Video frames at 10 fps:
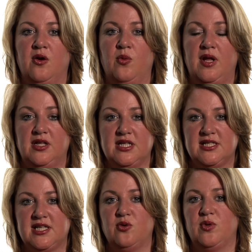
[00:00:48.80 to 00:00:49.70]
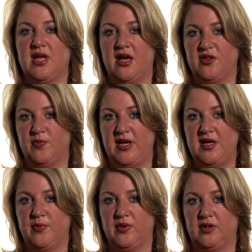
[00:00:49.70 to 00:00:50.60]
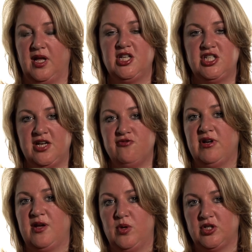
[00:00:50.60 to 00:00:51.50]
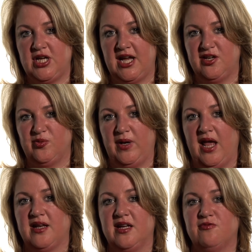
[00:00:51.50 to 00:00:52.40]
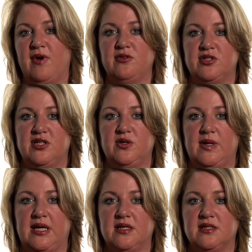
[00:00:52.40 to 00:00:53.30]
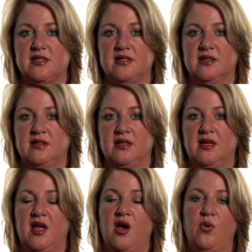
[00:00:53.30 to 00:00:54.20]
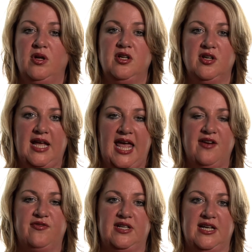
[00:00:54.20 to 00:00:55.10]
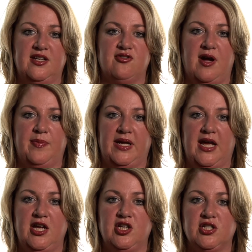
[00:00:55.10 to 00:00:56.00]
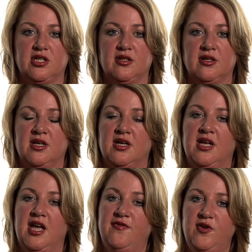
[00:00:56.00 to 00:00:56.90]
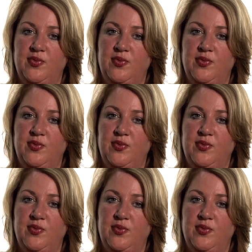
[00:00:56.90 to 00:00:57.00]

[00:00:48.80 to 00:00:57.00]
We'll consult with other people, and generally we'll check your plan in around 2 weeks. We'll look carefully at your application. If you